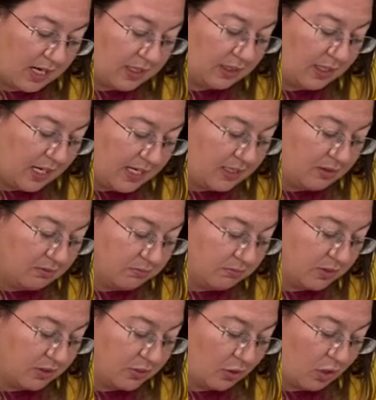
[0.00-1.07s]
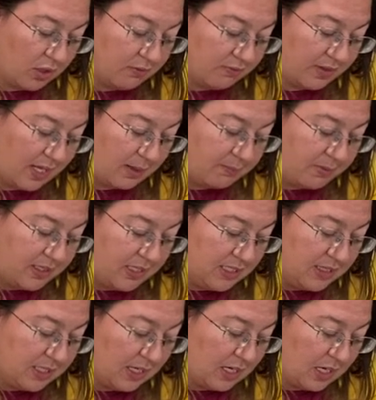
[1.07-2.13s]
like the thought of that being
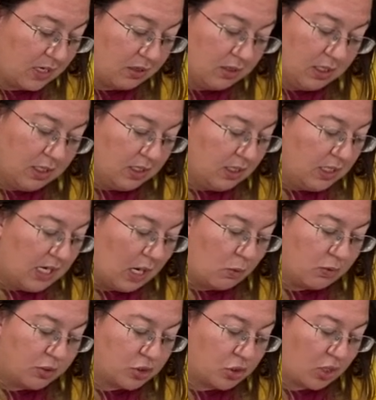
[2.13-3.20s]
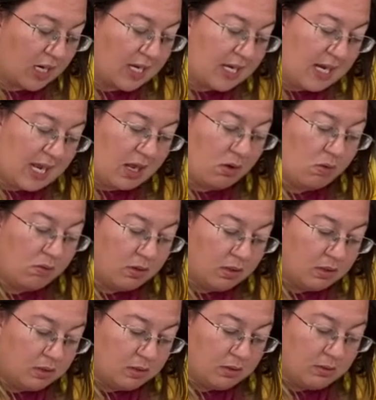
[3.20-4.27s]
there. I wanna try it out.
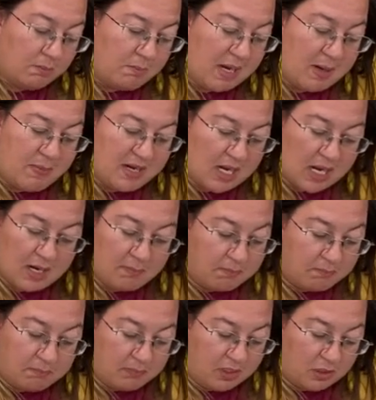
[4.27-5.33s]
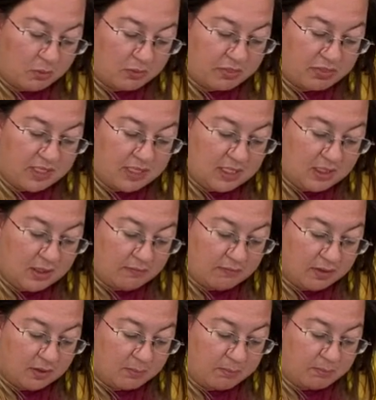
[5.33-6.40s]
Maybe I'm, thinking of
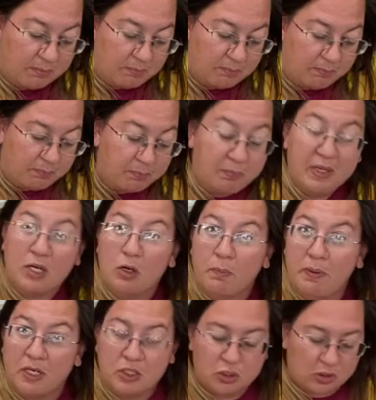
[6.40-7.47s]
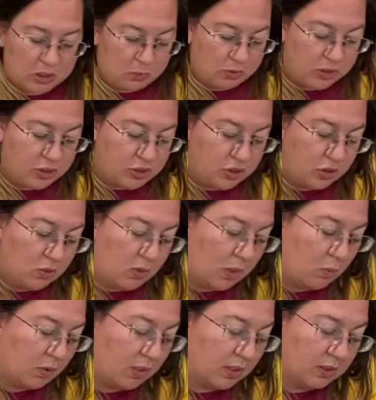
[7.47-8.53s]
a bigger picture I wanna do. I
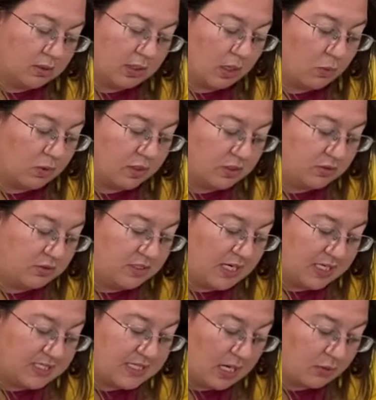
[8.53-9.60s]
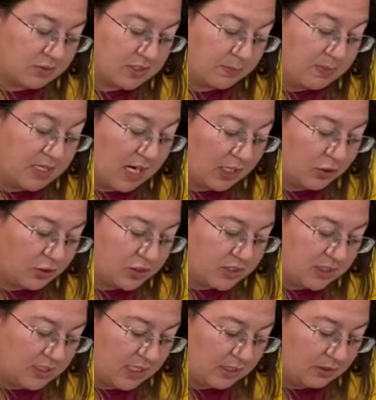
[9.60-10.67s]
wanna test out some colors
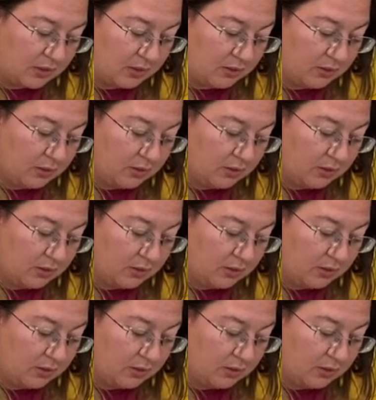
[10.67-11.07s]
together.